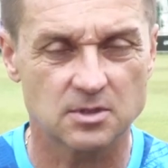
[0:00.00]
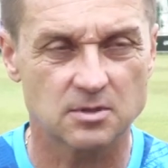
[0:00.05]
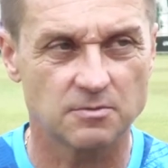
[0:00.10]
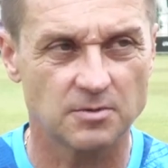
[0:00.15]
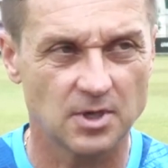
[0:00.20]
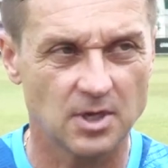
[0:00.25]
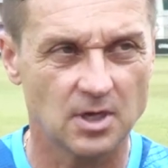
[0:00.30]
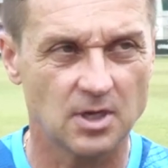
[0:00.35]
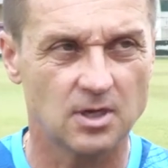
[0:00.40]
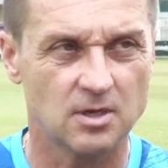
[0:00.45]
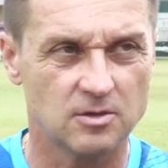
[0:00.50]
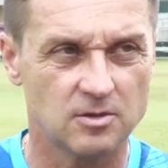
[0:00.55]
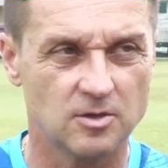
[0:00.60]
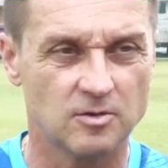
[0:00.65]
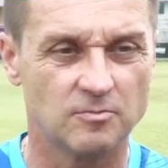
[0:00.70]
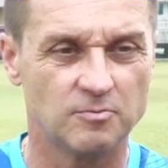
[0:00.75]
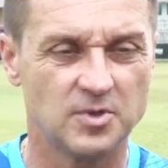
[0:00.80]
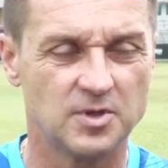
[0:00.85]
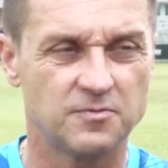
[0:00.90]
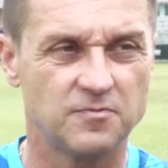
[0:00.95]
we end
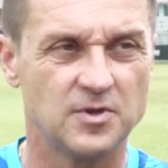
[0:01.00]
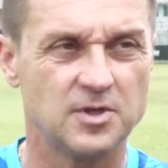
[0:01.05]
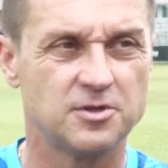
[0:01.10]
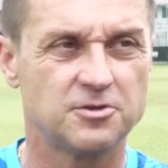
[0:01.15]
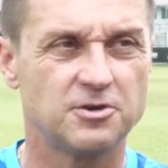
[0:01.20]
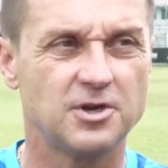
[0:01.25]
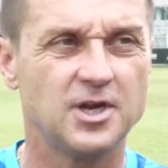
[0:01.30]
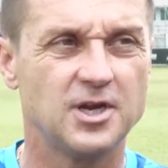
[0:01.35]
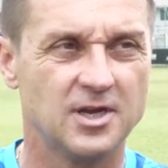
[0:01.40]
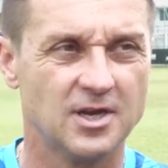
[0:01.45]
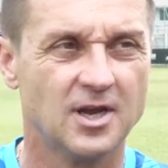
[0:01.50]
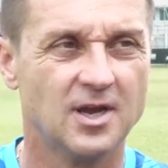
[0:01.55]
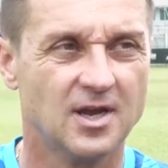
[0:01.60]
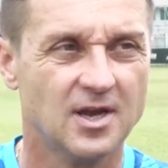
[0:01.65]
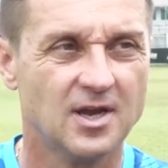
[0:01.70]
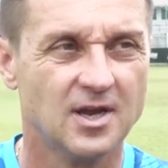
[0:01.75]
up between three,